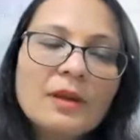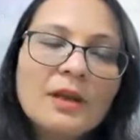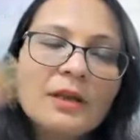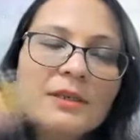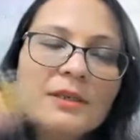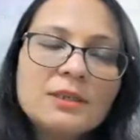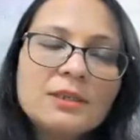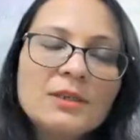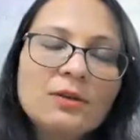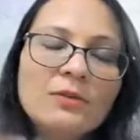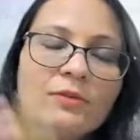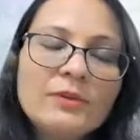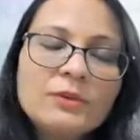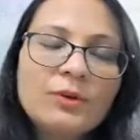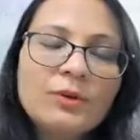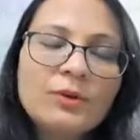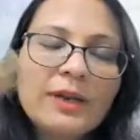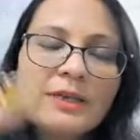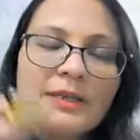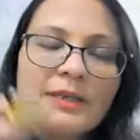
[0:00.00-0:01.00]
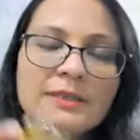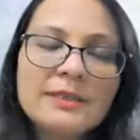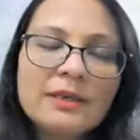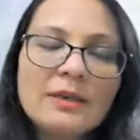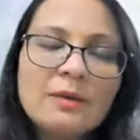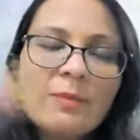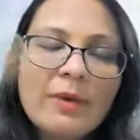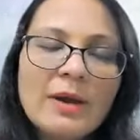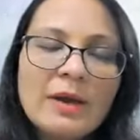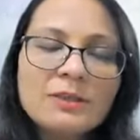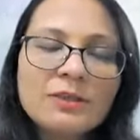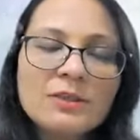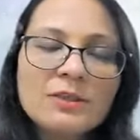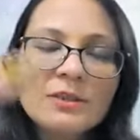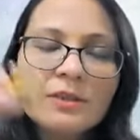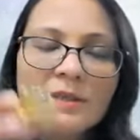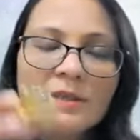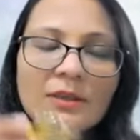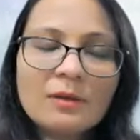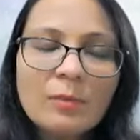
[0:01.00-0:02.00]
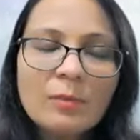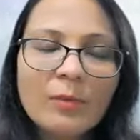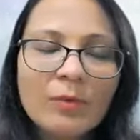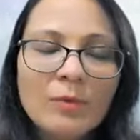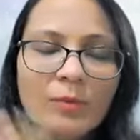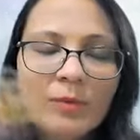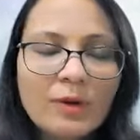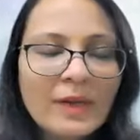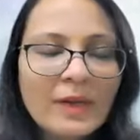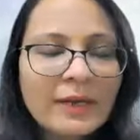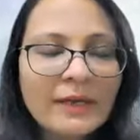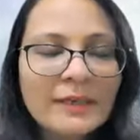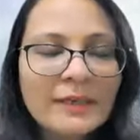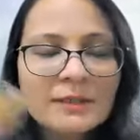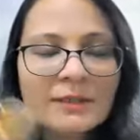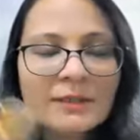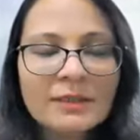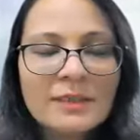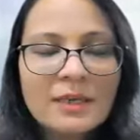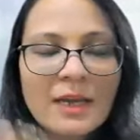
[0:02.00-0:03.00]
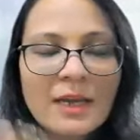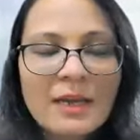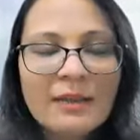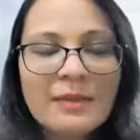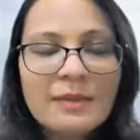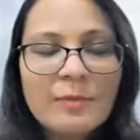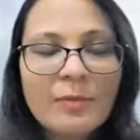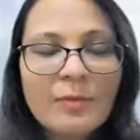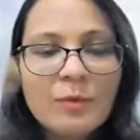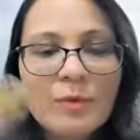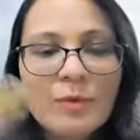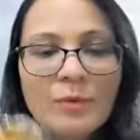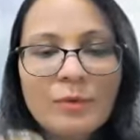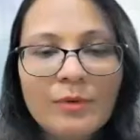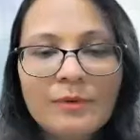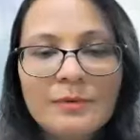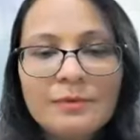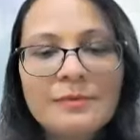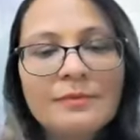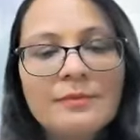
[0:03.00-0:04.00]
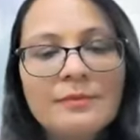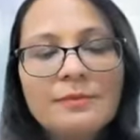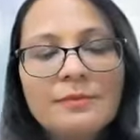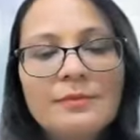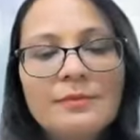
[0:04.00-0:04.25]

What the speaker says: Continue visualizing, imagining the moonlight and the moon.